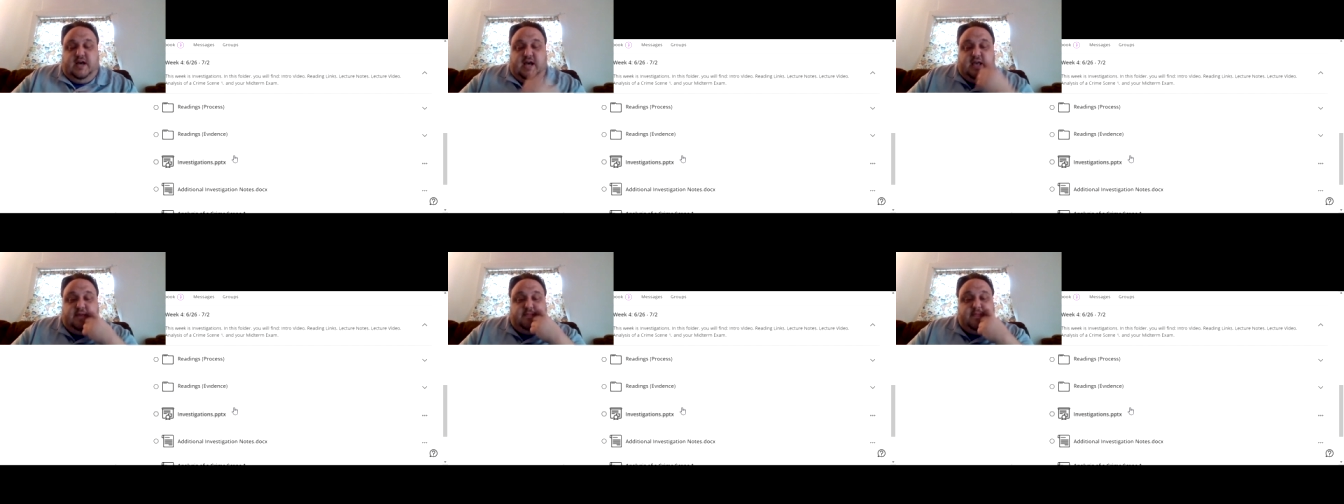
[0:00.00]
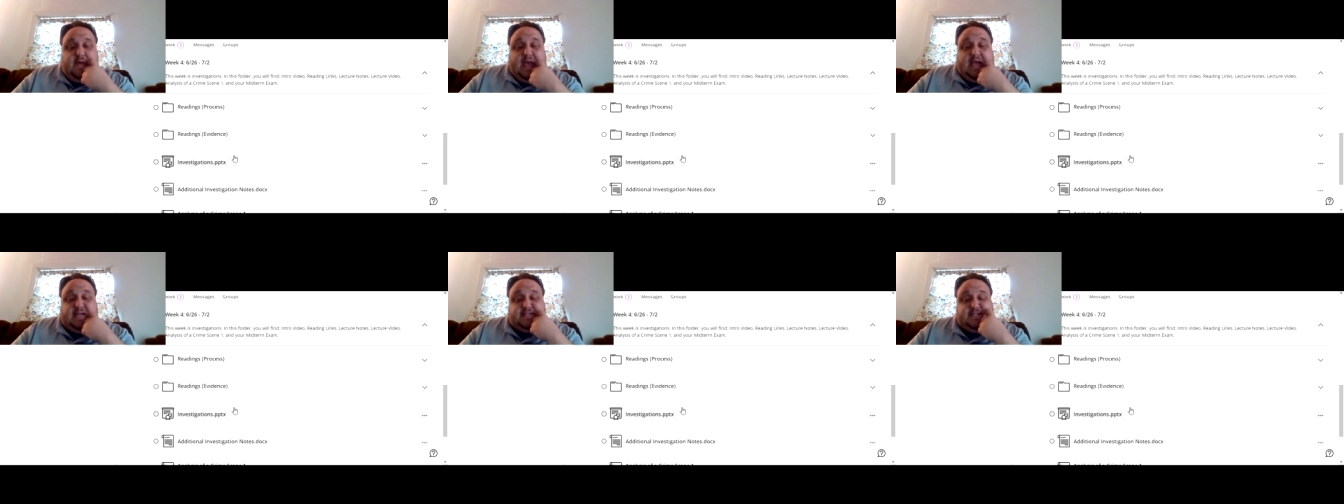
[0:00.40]
I
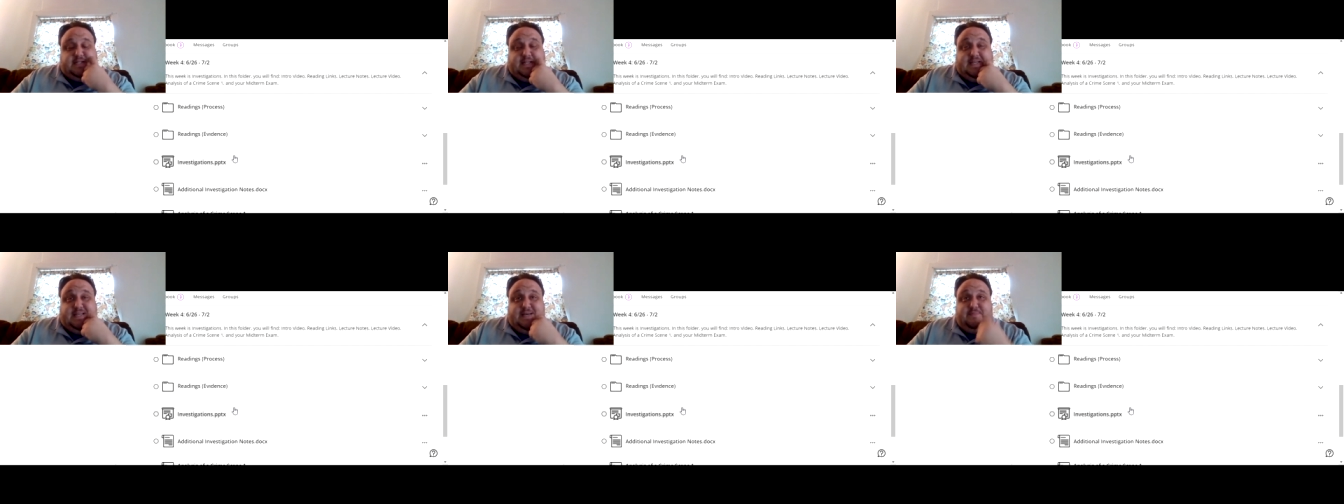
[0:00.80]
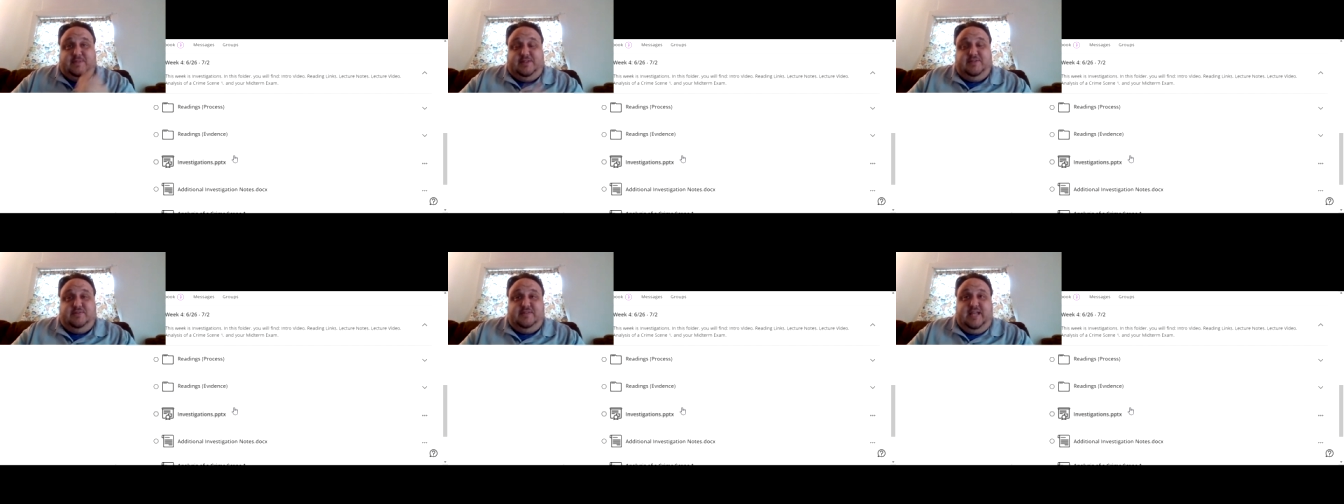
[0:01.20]
am actually I'm
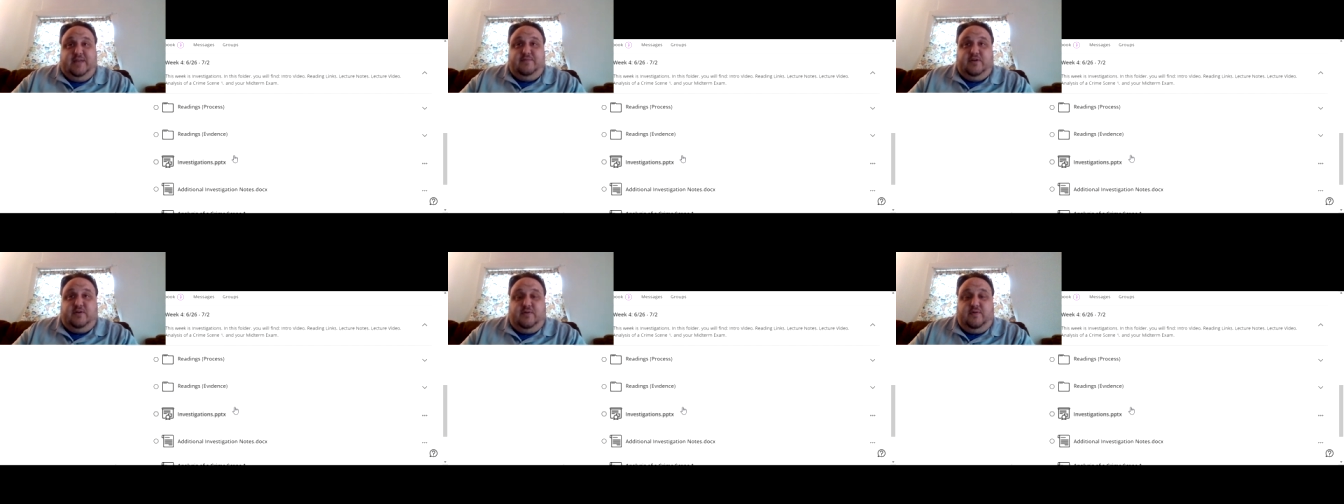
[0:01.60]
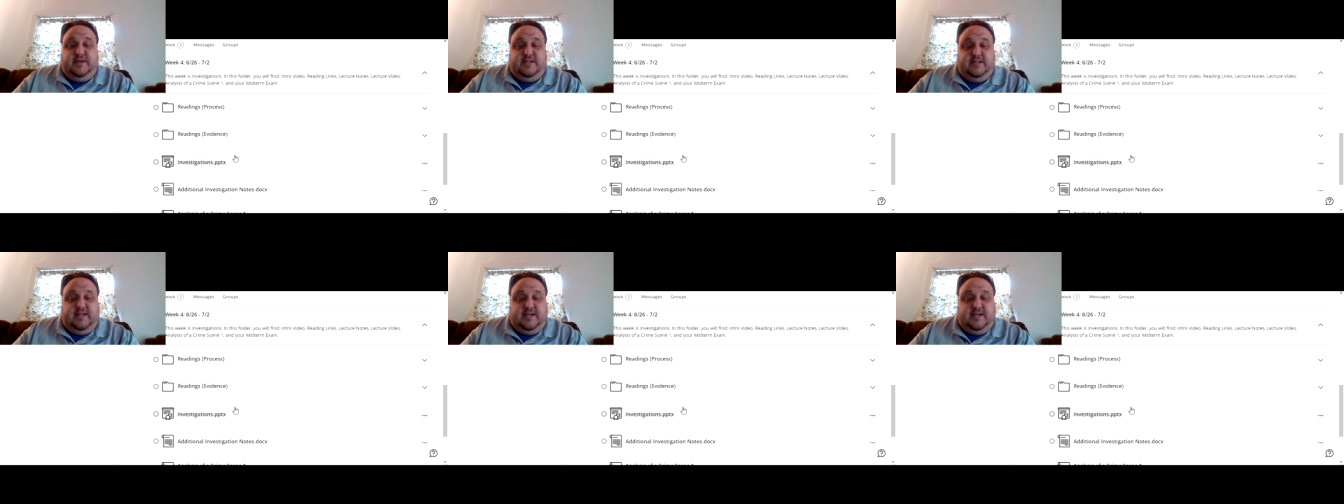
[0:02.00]
a little late
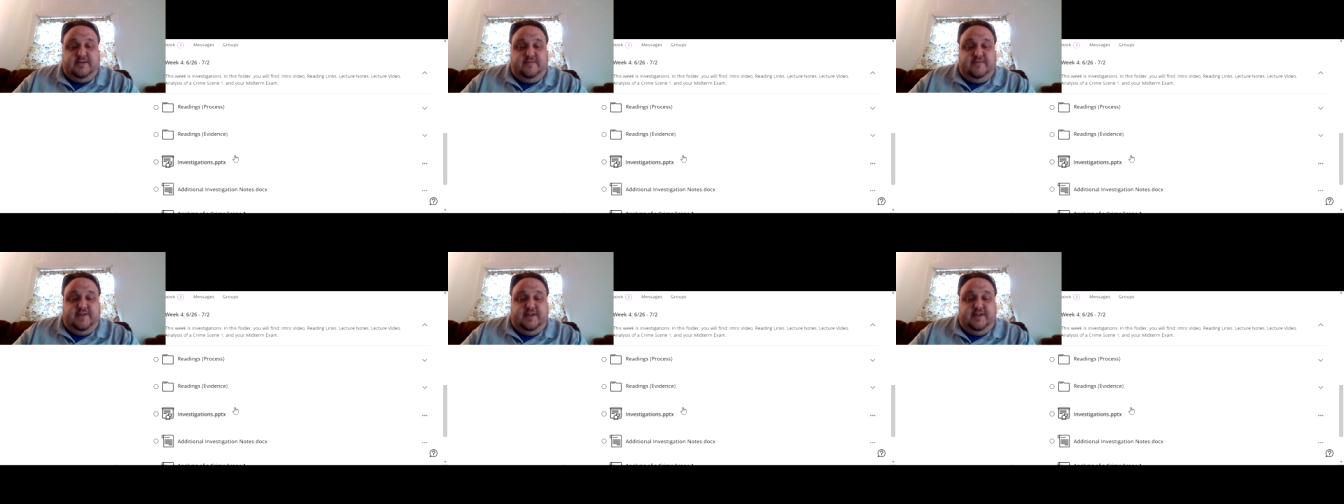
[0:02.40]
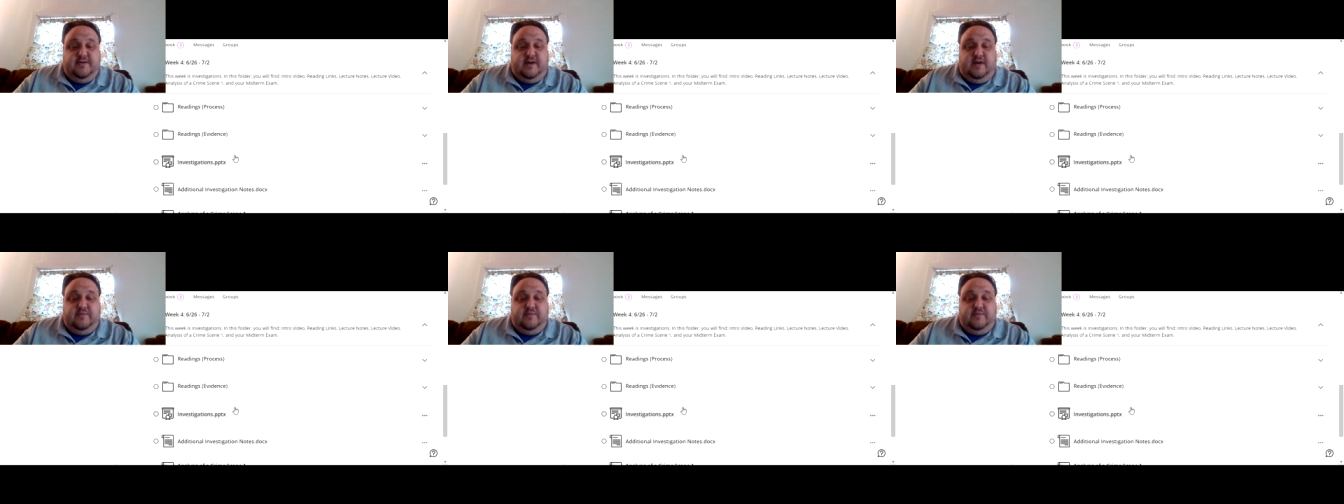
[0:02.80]
recording the lecture video.